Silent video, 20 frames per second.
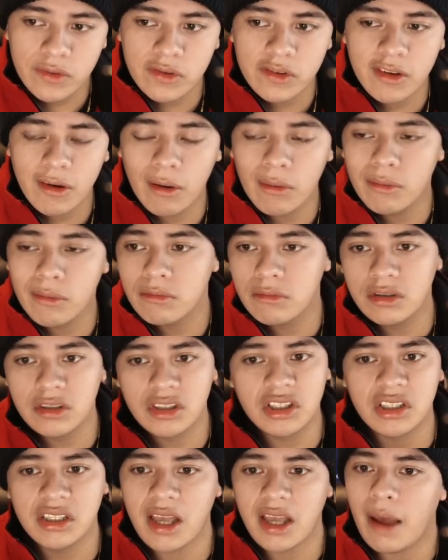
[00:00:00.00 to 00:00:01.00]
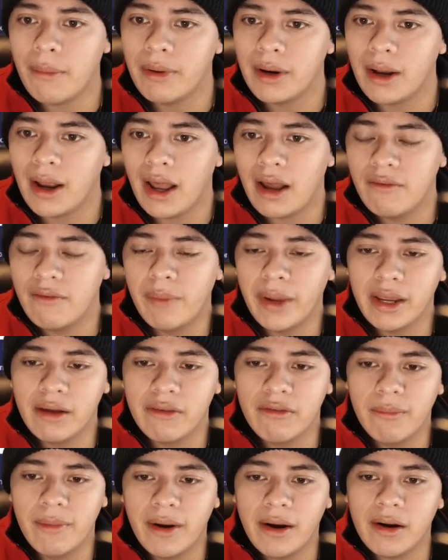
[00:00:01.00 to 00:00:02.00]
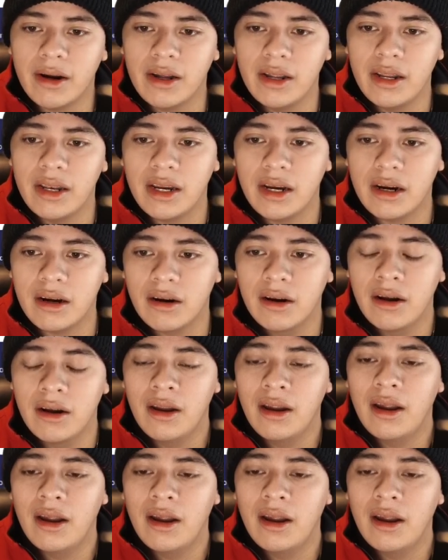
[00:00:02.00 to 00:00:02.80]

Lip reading: So we're just happy to have Bank of America in here.